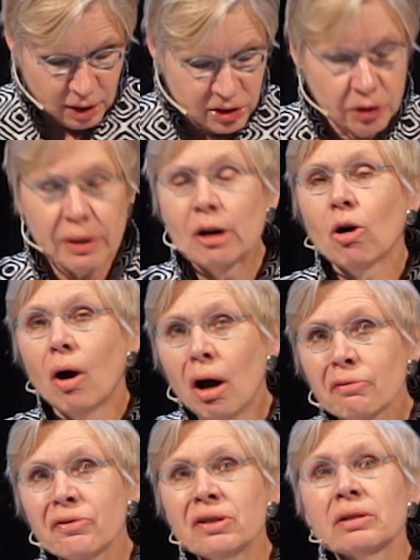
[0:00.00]
so they're
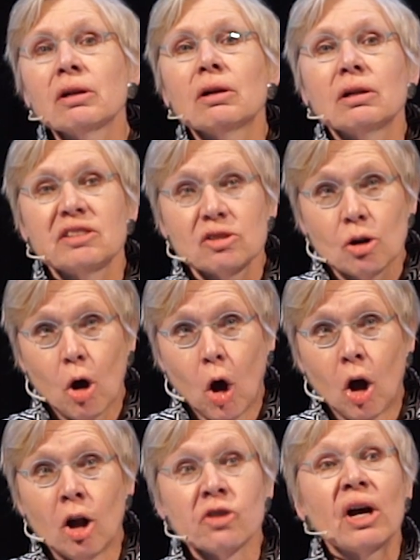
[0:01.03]
often
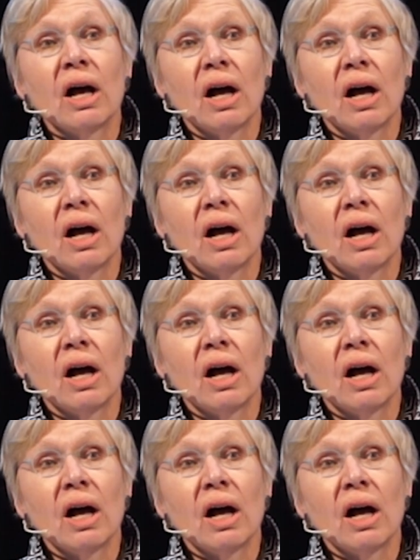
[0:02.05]
called